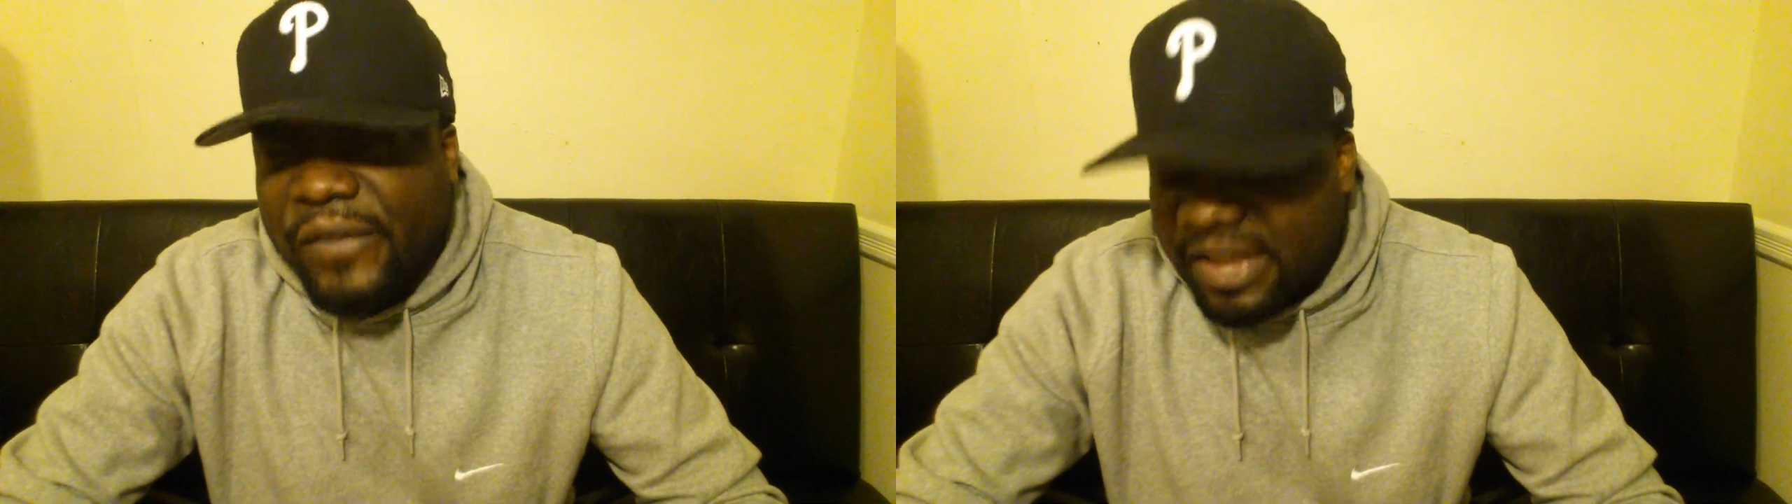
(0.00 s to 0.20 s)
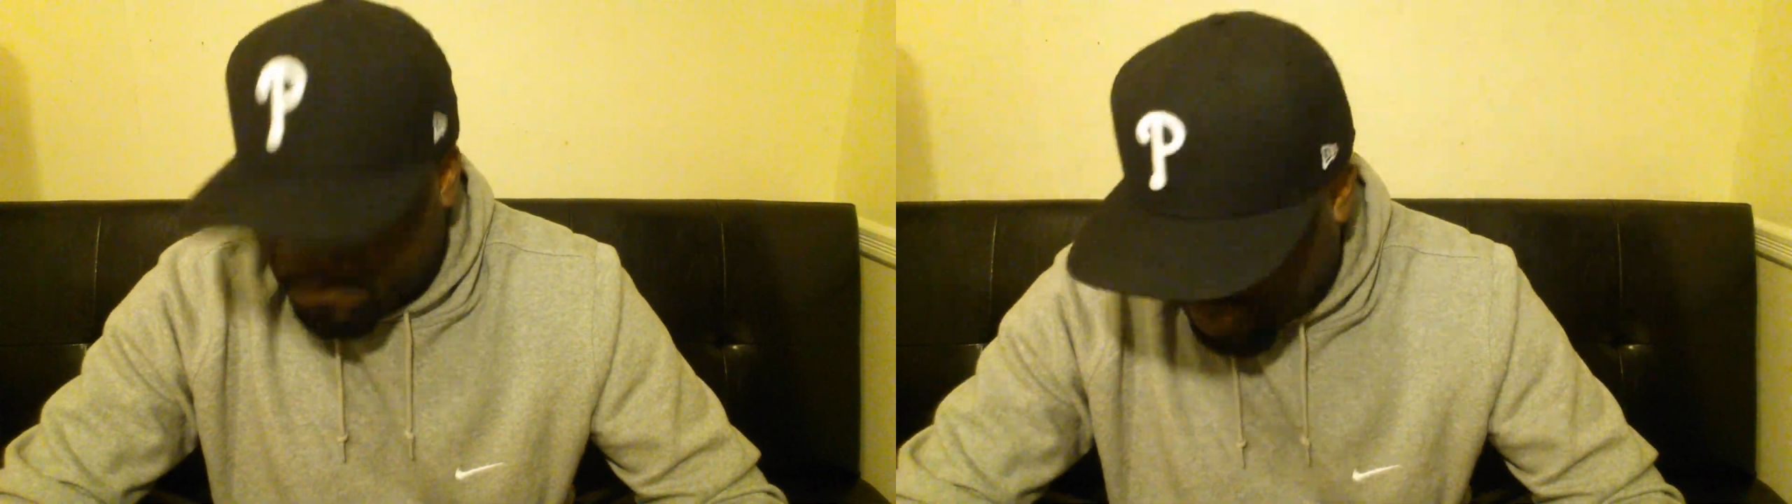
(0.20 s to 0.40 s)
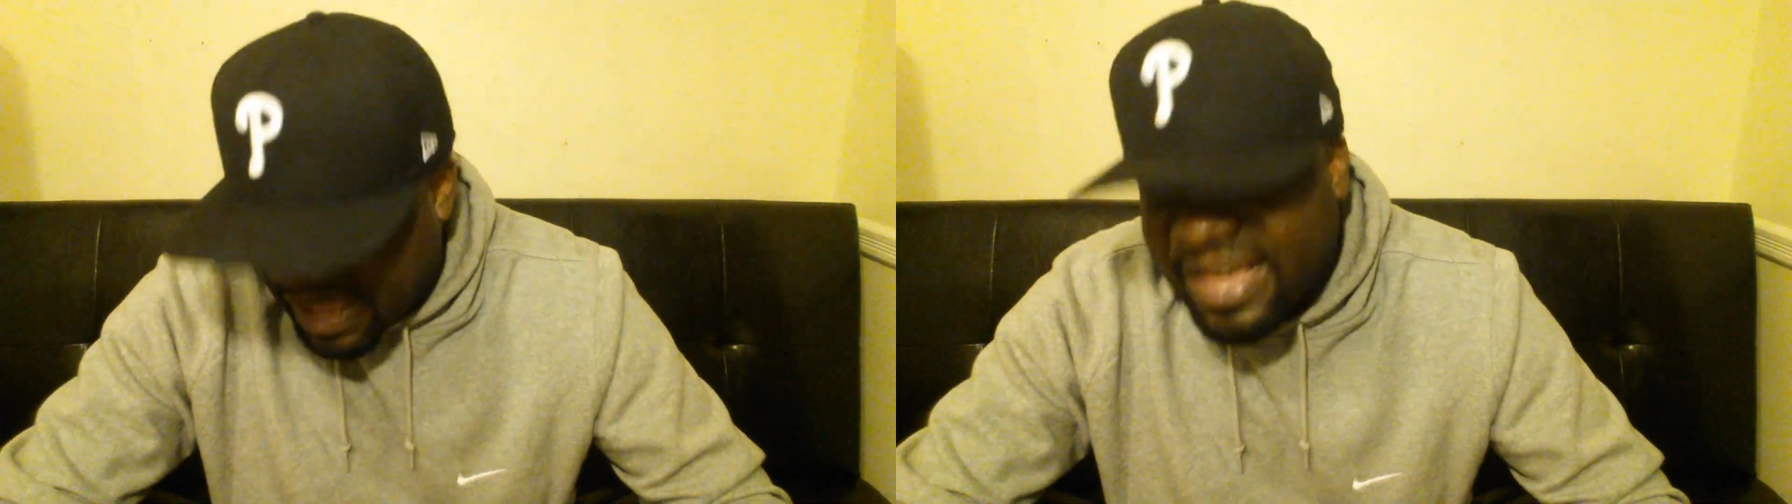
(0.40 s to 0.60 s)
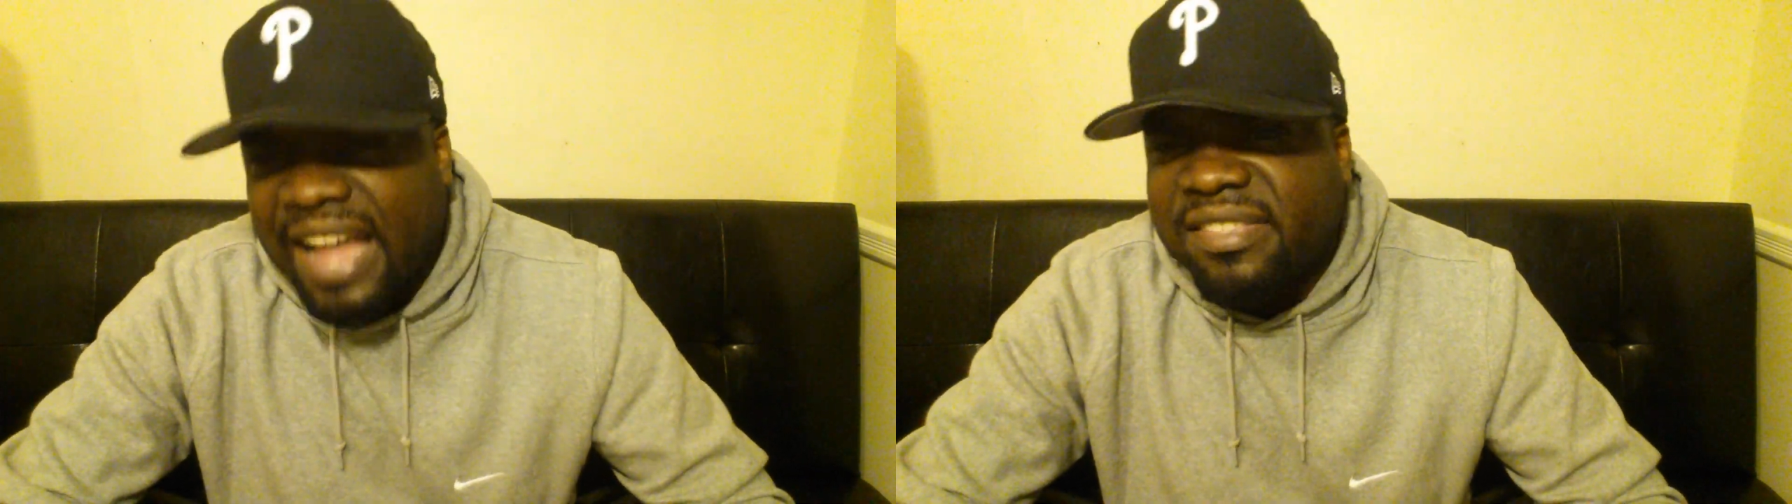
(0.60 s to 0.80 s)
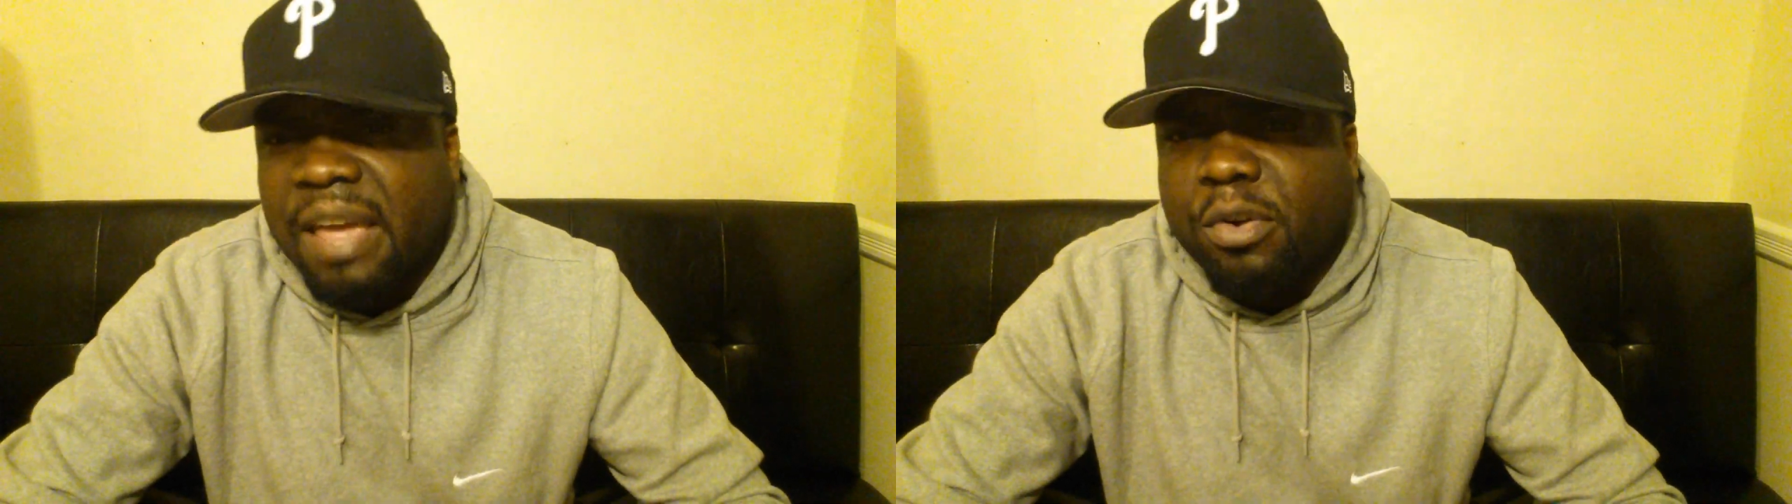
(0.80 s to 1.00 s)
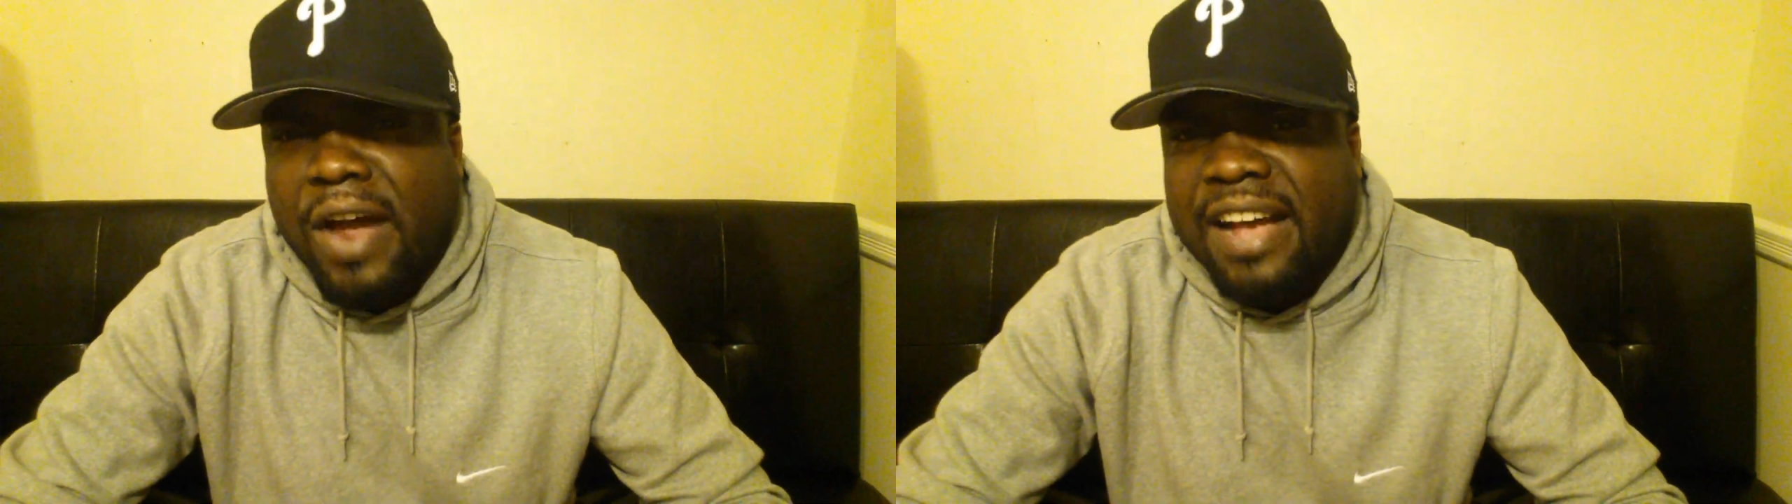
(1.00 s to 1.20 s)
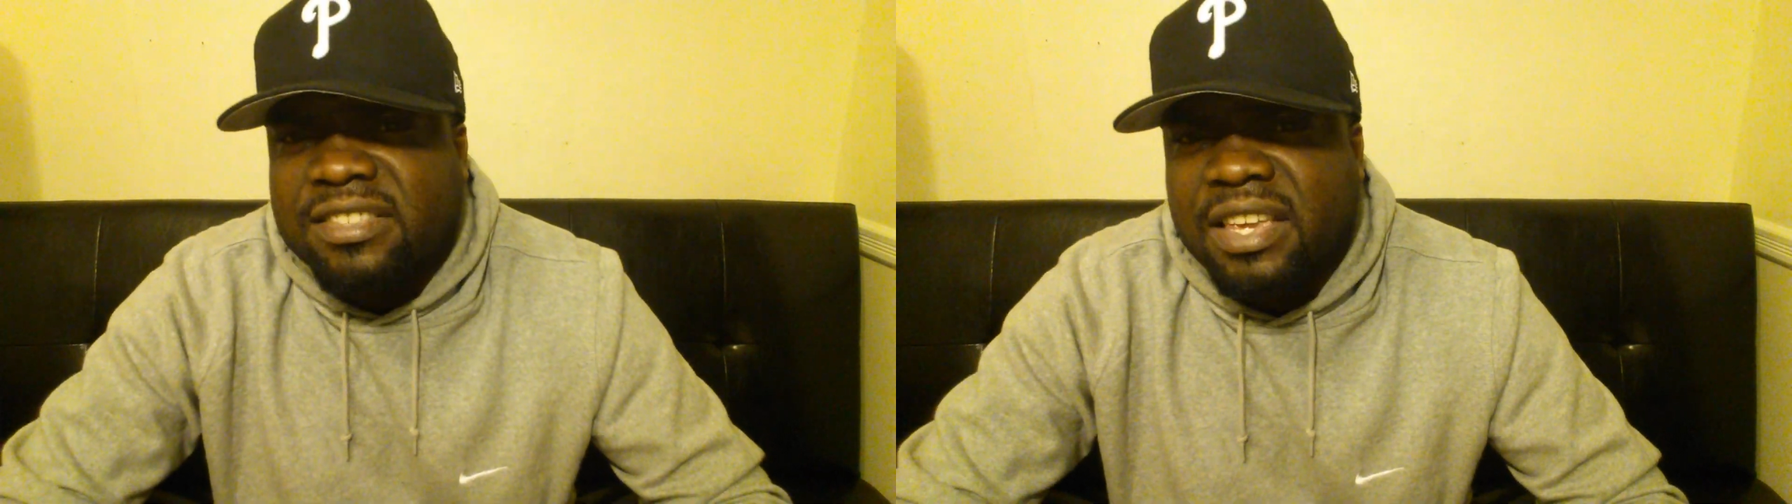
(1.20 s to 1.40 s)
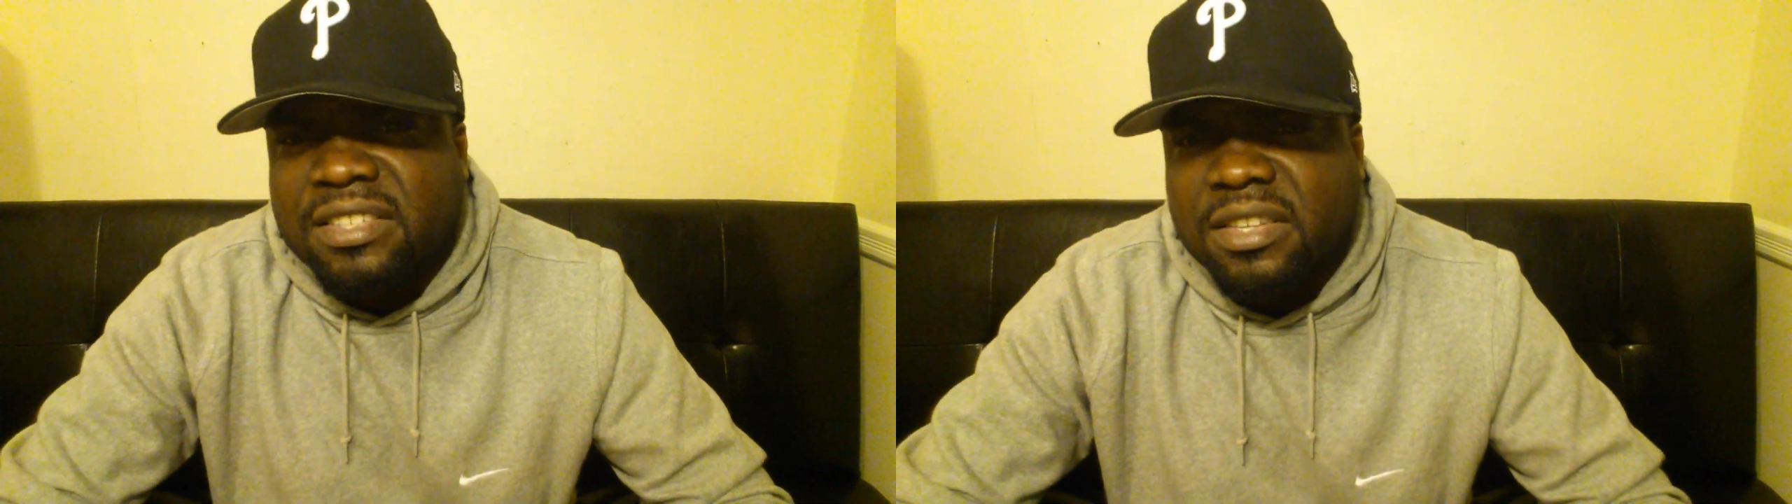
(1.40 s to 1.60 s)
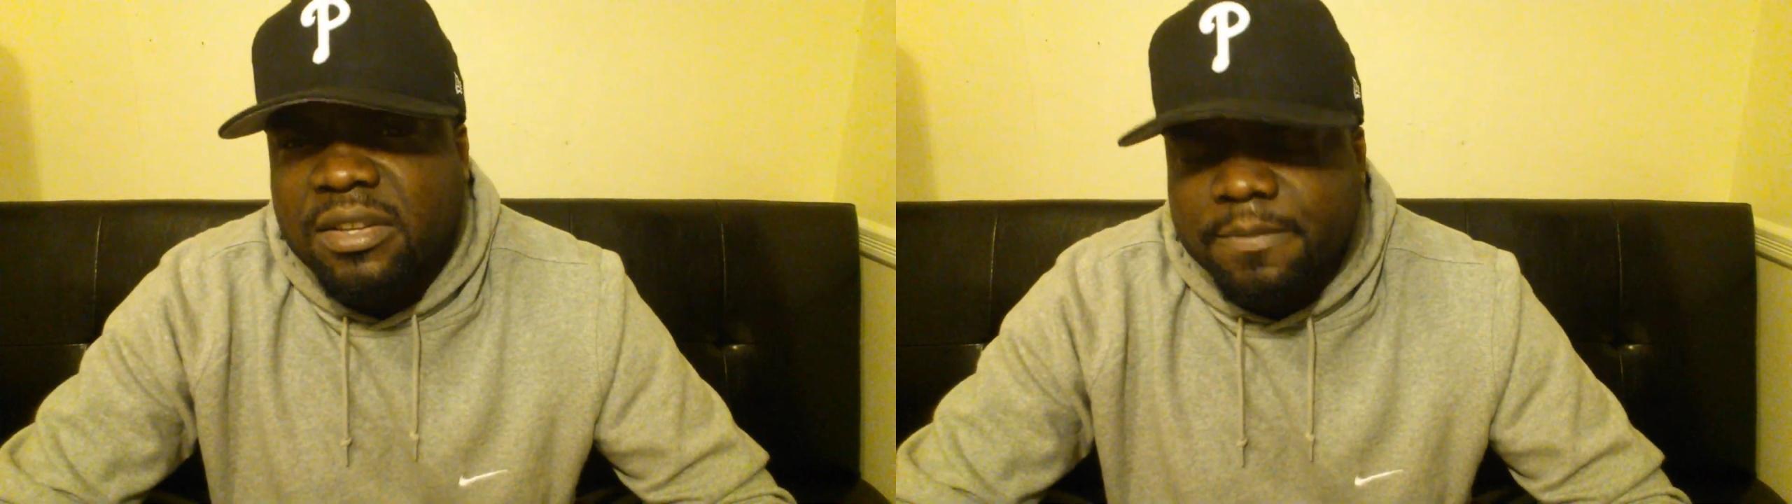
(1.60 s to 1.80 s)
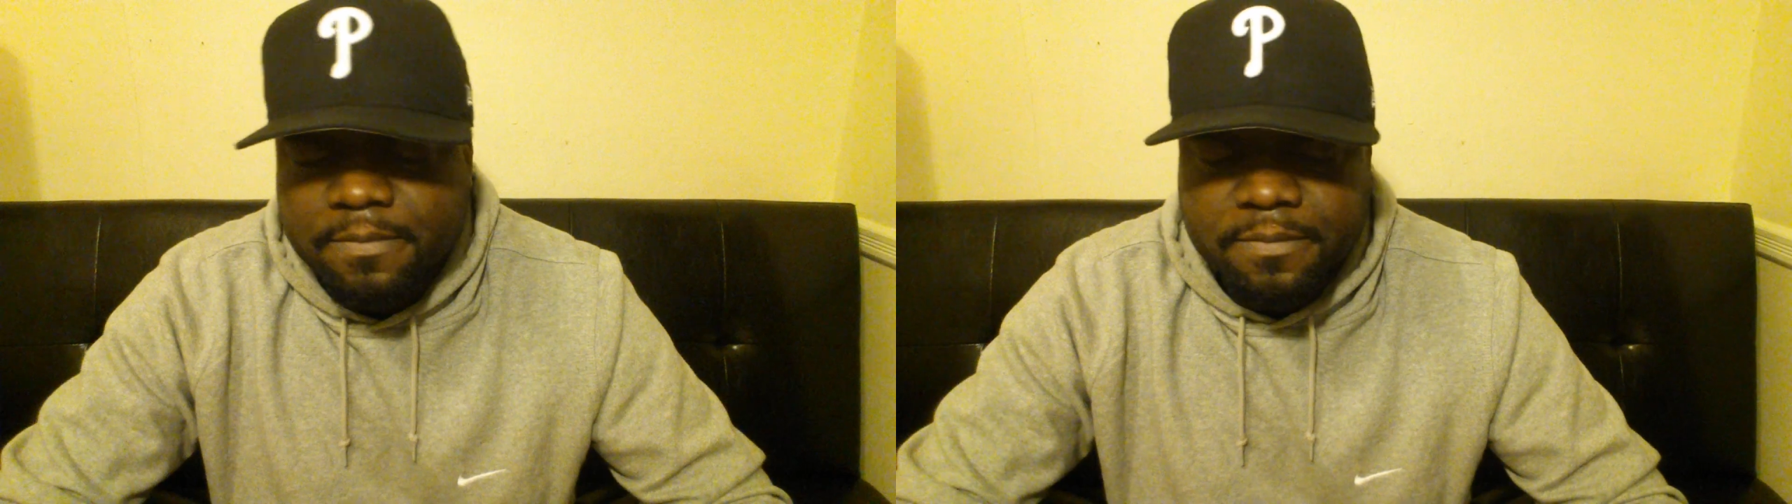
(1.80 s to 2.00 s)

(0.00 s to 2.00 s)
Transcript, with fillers: fucking pink goddamn crocs is.